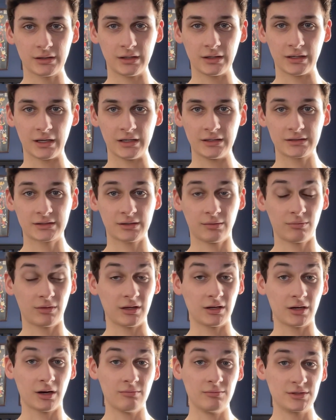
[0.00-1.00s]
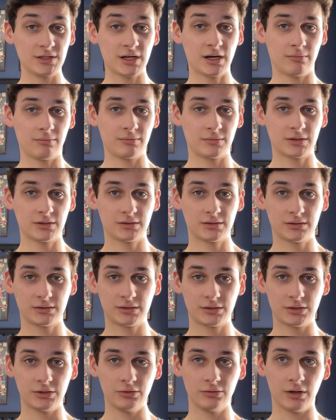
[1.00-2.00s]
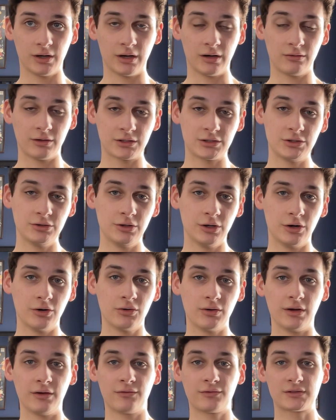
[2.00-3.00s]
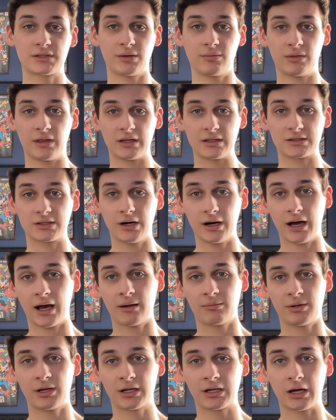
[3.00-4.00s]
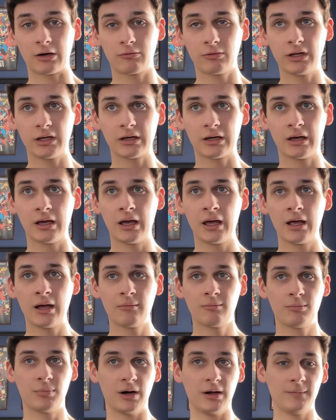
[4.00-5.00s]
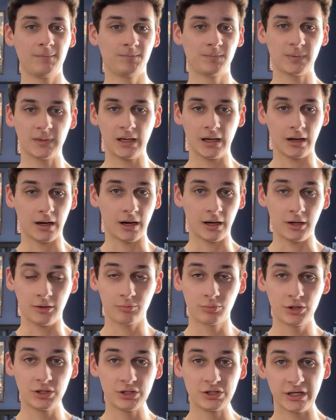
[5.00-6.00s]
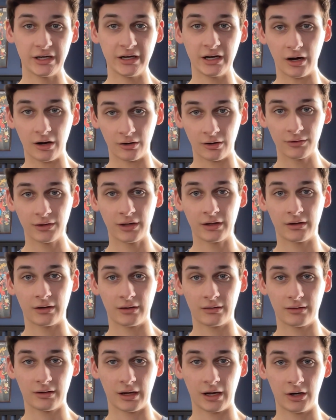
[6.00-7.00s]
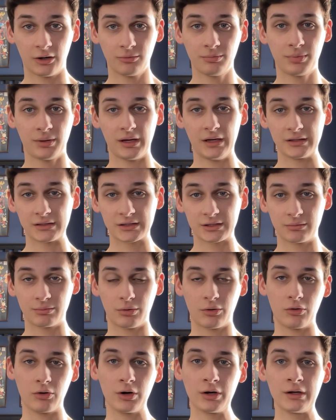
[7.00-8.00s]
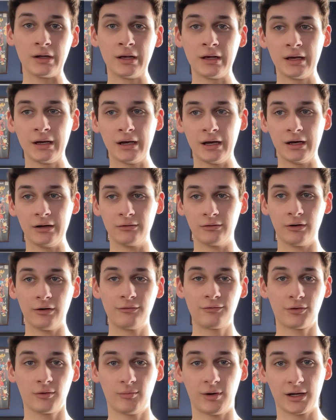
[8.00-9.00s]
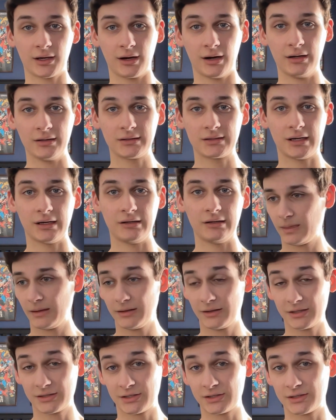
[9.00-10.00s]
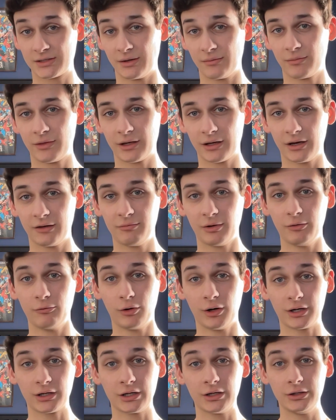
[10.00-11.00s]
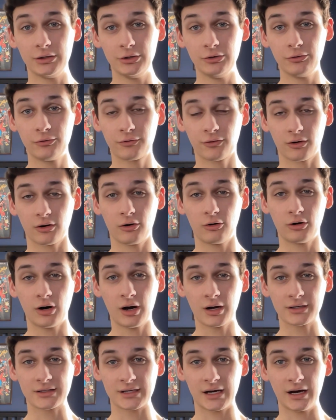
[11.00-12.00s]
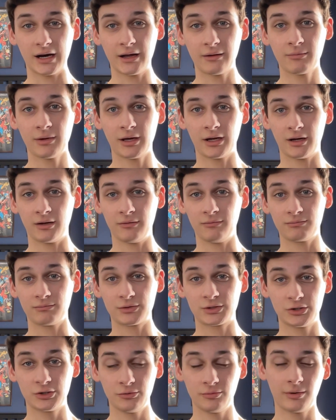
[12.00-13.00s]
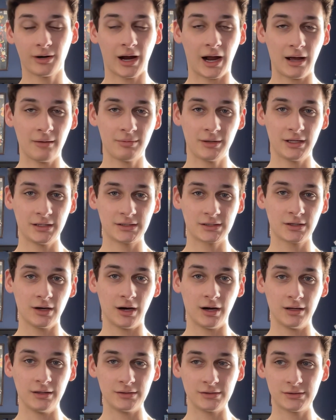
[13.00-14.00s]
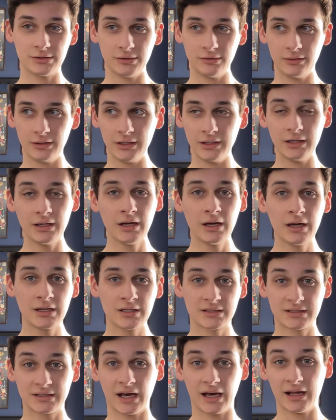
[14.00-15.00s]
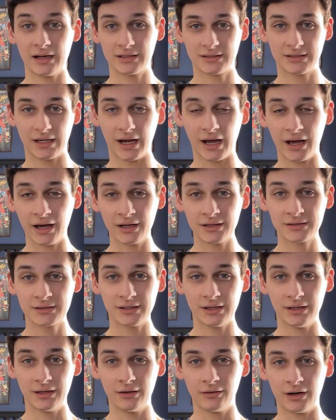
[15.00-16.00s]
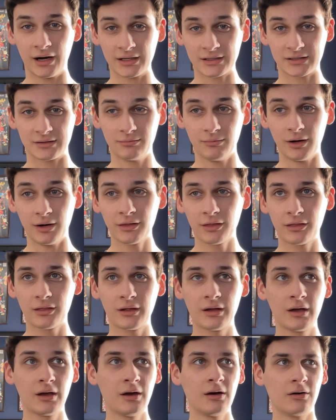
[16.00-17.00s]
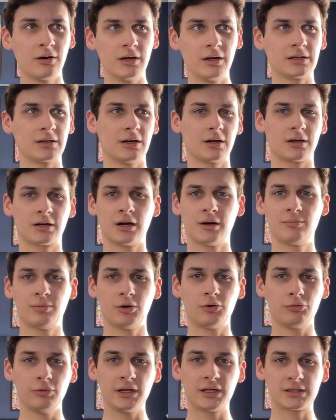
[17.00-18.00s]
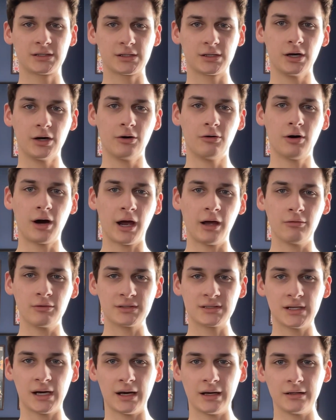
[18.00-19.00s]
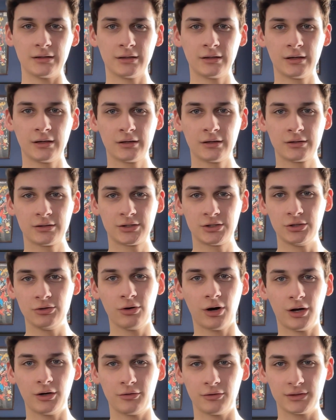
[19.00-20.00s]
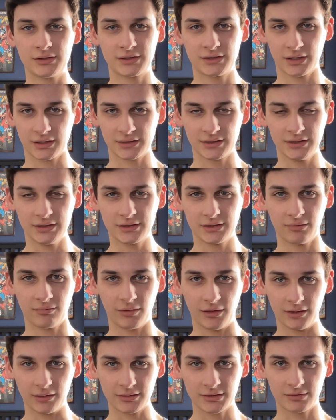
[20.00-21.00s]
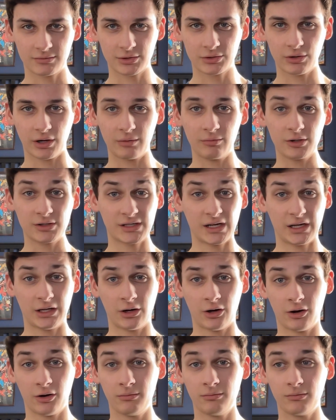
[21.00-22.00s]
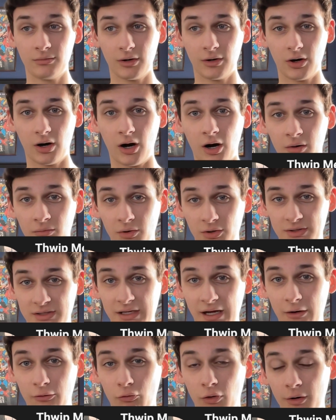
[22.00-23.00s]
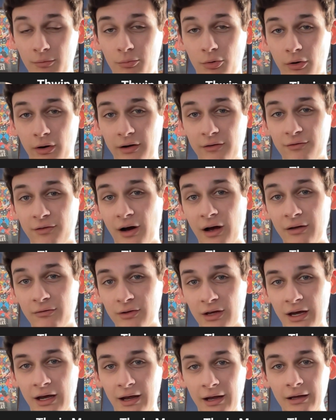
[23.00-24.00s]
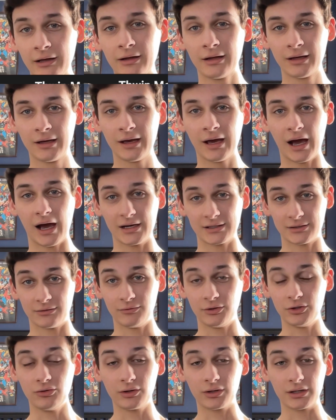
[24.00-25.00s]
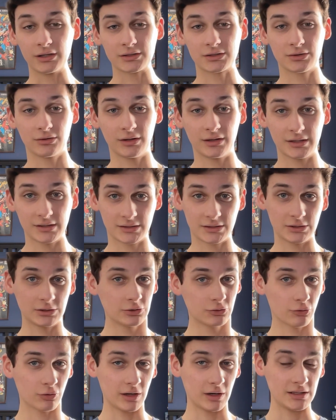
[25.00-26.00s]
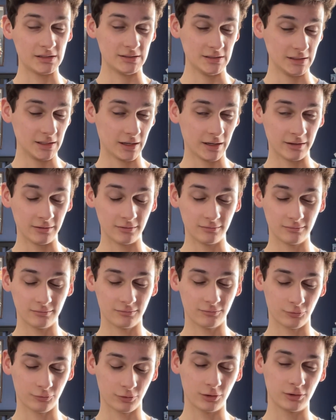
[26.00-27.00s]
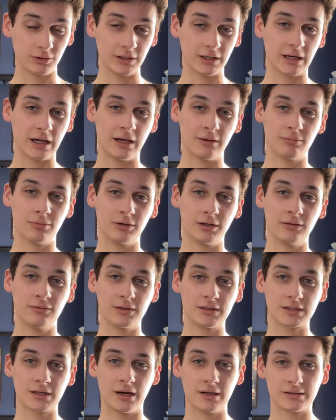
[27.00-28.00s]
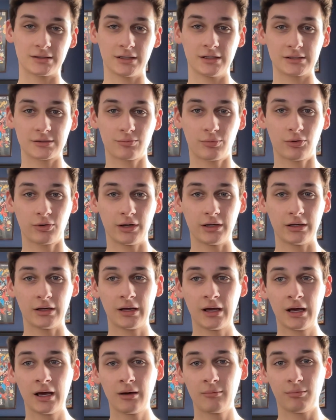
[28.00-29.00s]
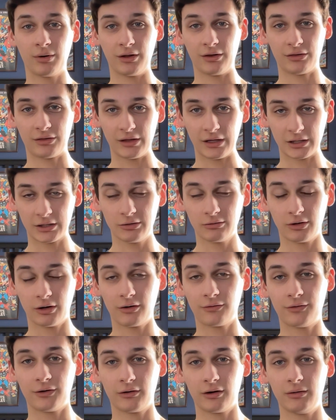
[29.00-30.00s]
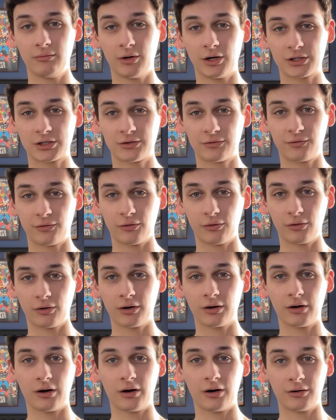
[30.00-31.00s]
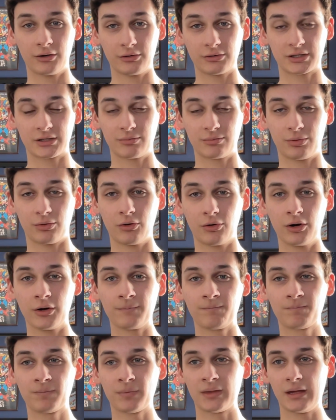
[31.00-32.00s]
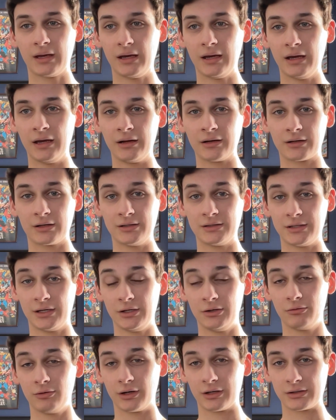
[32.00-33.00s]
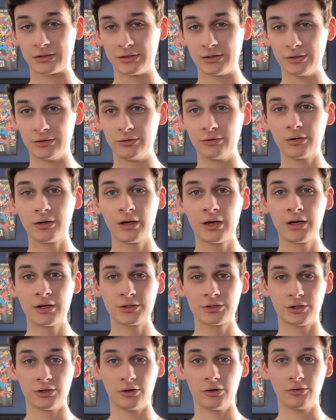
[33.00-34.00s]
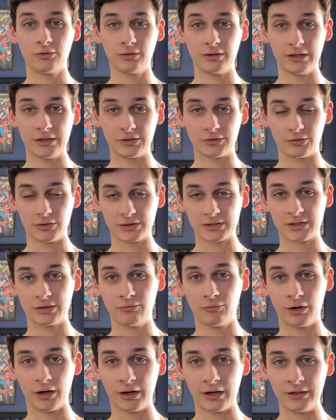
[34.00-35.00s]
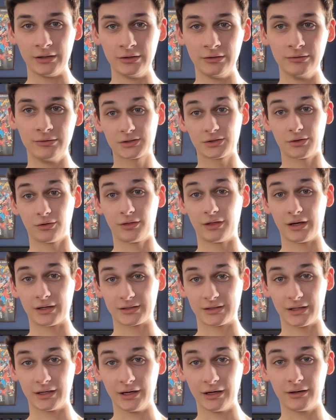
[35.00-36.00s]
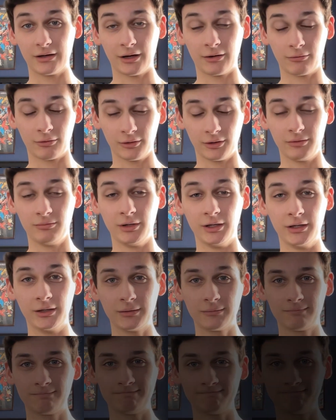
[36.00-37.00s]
in case something comes up to let you know if something's not happening that week. But yeah, I appreciate all that help and support and love for my content. This is something I've been wanting to do for a long time, and I'm super happy it's gotten to the status it has in the last month. Like a couple of weeks ago, I was at 260 something subscribers, and now I'm almost at 1.5K. as of doing this. So this is crazy. I really can't believe it's got to this point, but thank you all very much for all your support and continuing to show interest in what I do. So thanks again. I really mean it.